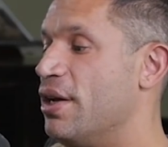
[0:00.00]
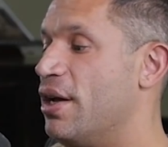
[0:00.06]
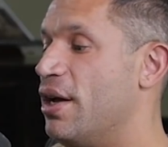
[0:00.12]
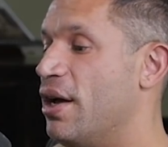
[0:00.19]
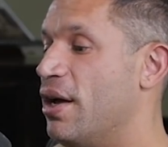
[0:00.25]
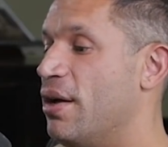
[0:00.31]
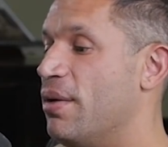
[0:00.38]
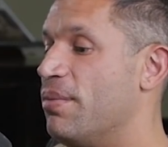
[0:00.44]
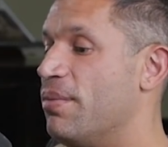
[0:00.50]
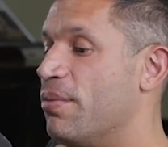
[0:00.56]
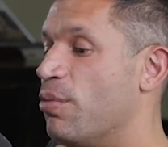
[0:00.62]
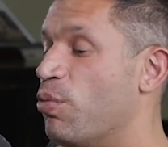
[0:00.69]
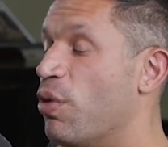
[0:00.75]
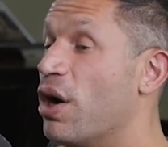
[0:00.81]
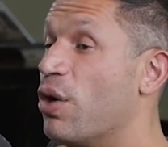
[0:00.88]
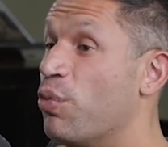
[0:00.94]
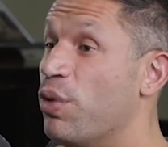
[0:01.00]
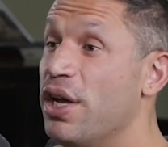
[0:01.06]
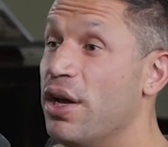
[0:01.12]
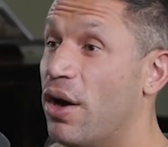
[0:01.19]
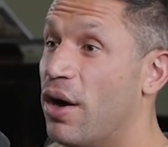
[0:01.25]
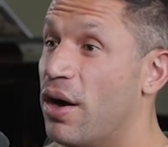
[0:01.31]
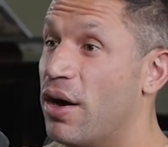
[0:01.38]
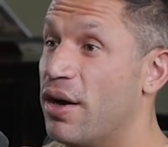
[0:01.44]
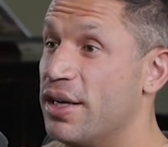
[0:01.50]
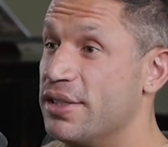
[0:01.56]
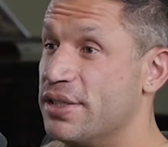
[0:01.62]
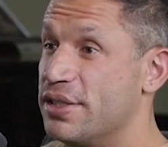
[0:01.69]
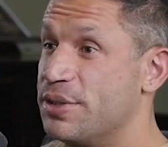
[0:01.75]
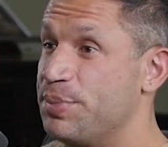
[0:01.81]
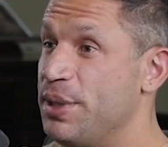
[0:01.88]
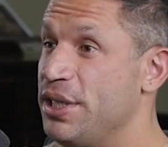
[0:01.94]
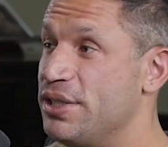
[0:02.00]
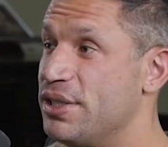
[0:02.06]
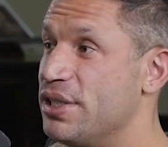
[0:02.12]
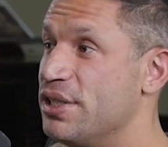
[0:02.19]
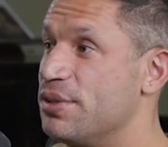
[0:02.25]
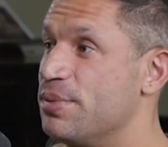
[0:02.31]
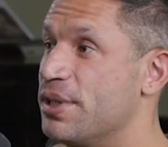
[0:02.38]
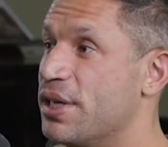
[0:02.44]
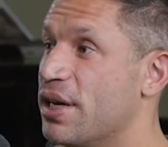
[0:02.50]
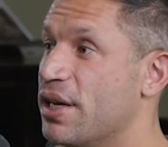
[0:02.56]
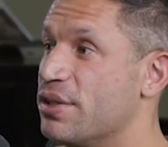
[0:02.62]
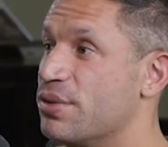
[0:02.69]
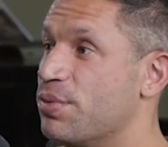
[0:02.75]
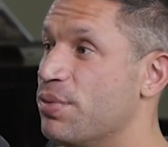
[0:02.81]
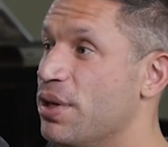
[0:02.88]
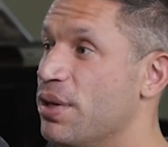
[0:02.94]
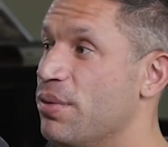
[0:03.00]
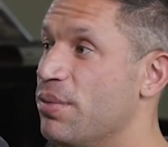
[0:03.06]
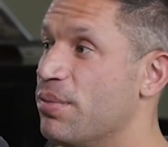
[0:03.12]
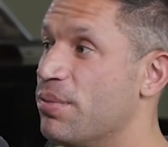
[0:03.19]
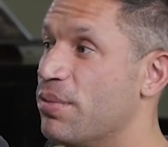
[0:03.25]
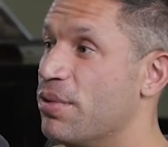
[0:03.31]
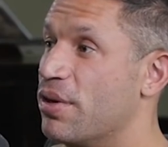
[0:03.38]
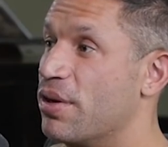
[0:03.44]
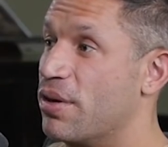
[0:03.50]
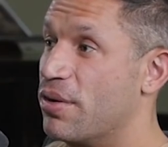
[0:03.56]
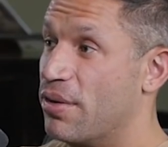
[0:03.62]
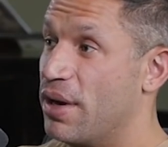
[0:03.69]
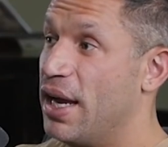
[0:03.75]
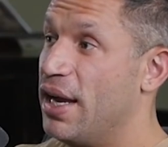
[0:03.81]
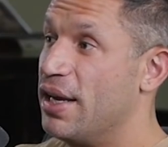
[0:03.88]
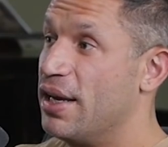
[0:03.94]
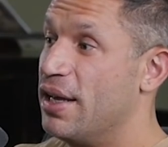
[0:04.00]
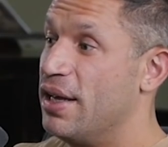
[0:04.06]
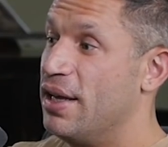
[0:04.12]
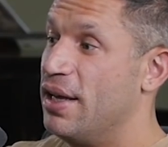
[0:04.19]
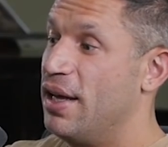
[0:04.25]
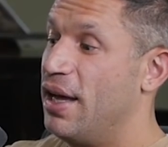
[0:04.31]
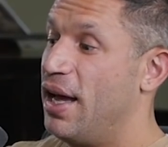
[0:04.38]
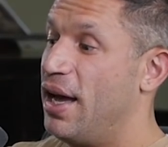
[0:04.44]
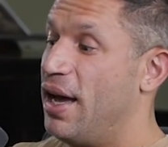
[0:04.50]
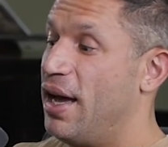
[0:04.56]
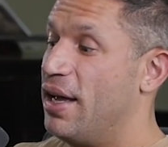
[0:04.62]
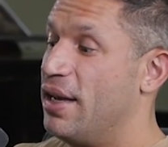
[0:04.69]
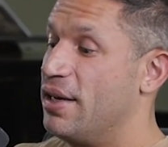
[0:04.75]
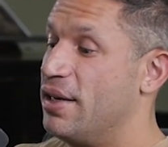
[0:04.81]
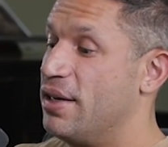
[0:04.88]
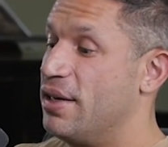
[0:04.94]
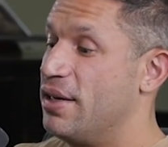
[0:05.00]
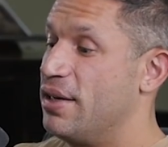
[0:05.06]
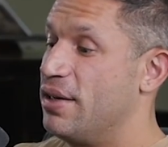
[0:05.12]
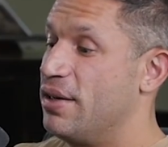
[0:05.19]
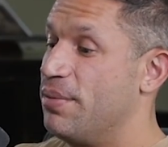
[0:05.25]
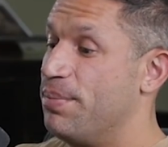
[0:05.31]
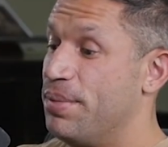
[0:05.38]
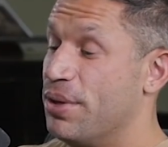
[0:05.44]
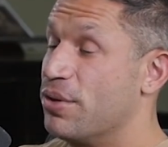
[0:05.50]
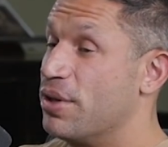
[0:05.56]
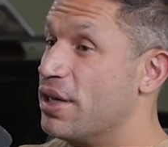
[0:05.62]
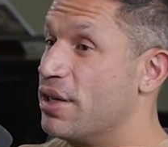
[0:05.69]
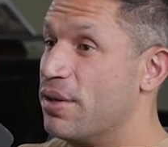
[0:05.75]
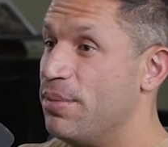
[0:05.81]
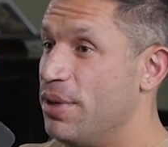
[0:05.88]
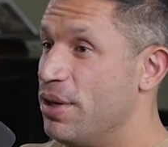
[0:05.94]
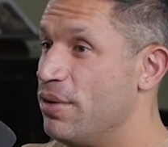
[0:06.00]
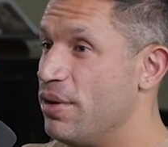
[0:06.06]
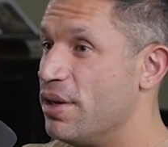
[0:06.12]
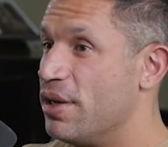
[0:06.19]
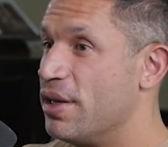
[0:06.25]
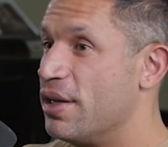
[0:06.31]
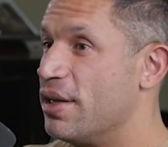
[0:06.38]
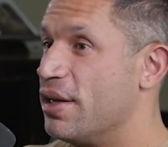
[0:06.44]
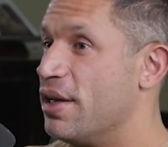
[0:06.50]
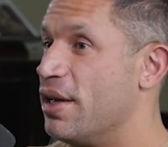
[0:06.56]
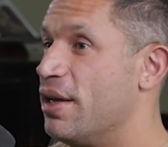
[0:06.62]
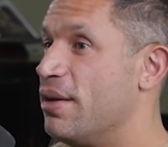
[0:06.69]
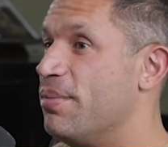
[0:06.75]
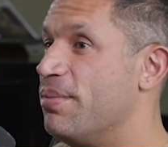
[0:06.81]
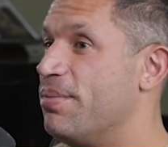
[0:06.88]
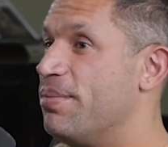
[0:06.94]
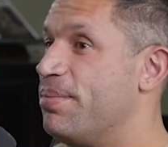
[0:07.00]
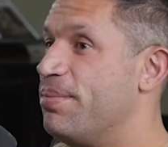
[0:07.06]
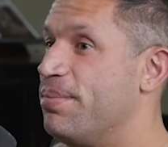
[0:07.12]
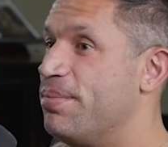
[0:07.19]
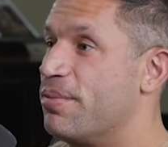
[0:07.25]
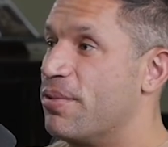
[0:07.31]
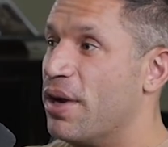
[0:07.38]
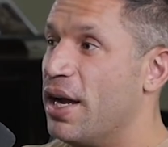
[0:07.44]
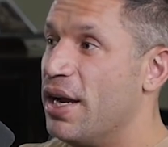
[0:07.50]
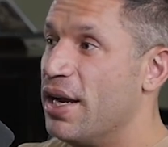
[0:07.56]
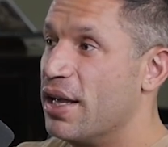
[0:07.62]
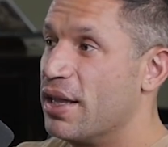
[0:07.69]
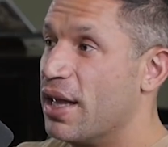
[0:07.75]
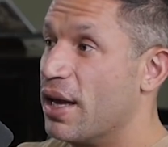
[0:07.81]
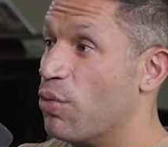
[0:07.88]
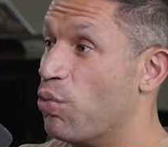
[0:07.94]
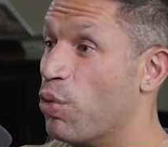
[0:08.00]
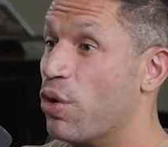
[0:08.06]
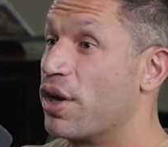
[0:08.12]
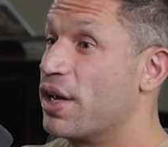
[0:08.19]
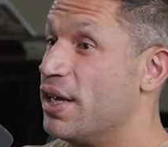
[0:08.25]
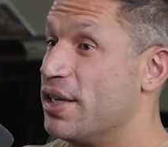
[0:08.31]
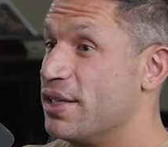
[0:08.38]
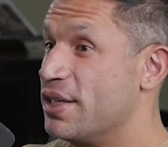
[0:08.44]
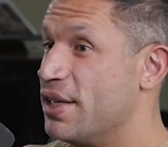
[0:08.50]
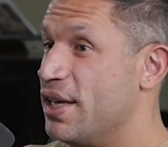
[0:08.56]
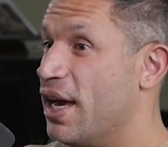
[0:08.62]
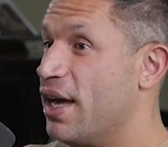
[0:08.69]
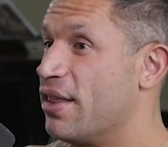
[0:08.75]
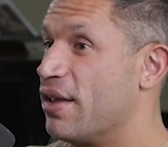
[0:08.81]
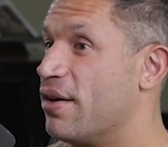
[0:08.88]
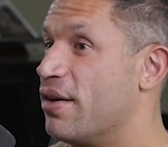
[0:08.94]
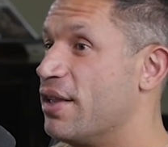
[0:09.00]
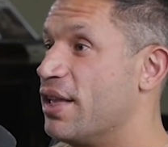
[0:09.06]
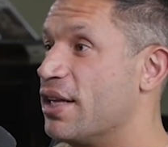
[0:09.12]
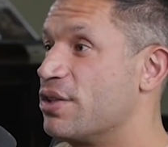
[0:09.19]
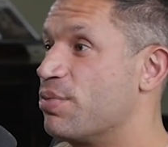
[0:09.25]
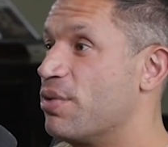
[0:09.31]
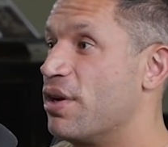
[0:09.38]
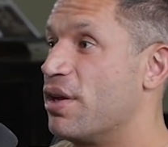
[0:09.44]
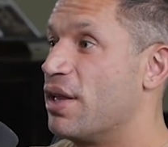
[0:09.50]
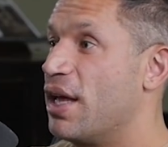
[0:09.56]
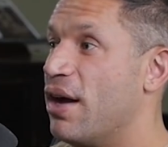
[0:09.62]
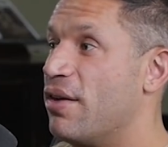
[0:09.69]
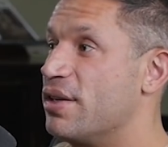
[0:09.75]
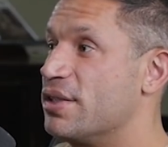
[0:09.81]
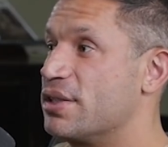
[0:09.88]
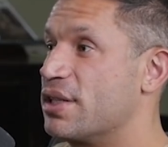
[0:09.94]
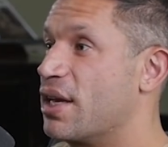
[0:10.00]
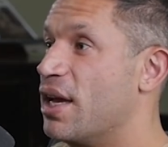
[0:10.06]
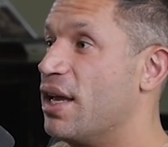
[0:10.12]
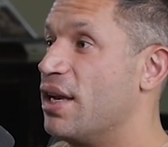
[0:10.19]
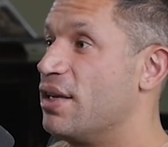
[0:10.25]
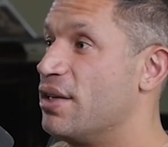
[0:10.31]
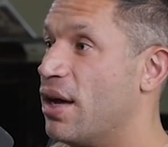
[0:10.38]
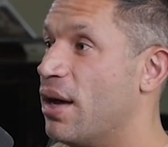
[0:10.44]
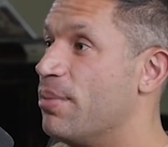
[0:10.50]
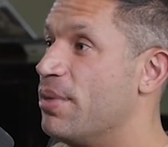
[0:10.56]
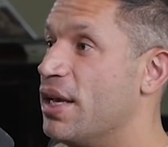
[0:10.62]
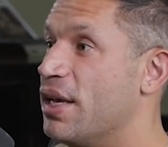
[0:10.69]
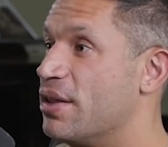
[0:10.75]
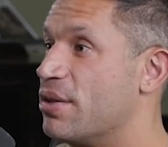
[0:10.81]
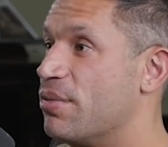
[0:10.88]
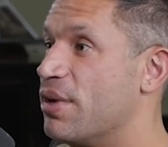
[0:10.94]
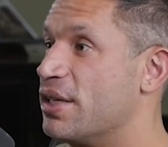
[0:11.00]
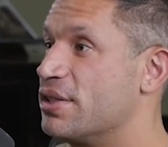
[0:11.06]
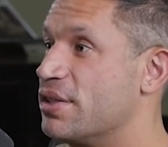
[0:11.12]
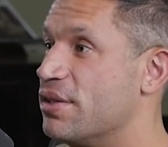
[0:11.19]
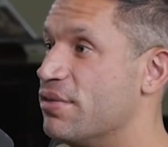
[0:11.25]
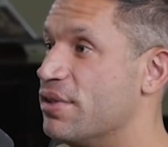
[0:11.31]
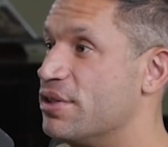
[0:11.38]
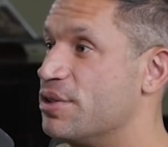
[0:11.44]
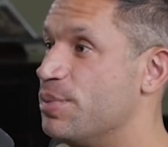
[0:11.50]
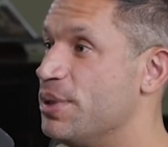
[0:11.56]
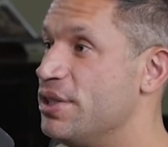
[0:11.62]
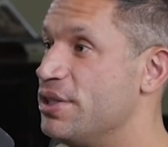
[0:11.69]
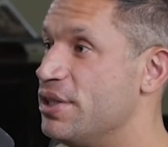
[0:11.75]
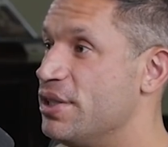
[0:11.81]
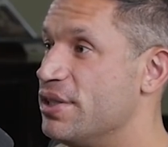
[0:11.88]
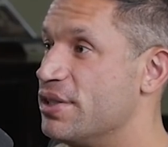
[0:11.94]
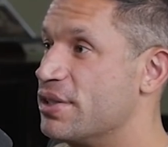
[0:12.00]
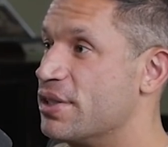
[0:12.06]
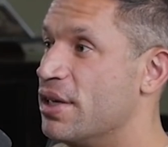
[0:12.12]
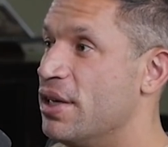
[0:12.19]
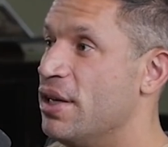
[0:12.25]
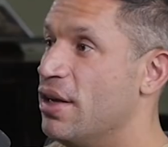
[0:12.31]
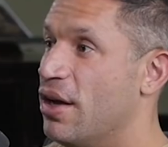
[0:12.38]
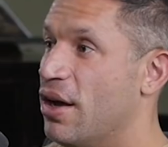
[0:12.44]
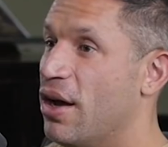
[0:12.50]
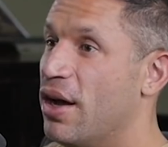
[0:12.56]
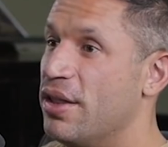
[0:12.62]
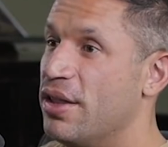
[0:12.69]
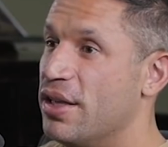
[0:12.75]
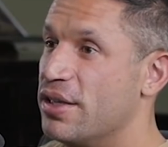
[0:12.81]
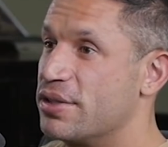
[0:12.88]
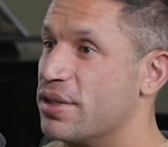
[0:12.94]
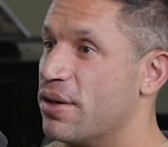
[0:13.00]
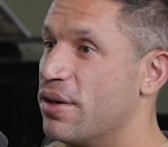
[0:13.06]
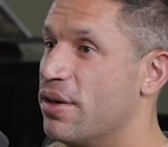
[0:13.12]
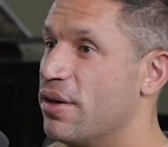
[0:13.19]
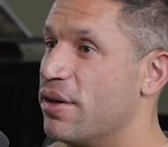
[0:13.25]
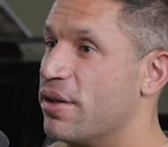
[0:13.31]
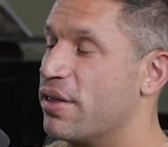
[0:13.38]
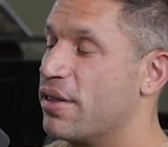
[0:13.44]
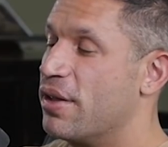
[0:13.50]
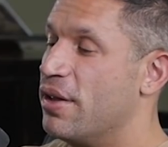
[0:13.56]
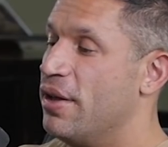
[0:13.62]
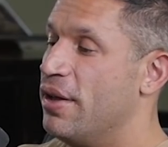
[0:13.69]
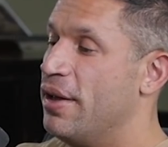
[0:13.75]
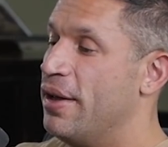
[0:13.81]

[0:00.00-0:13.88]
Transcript: where we are as a species because we were great at building community and great at like working together. And that's what allowed us to kind of dominate the rest of the species on this earth.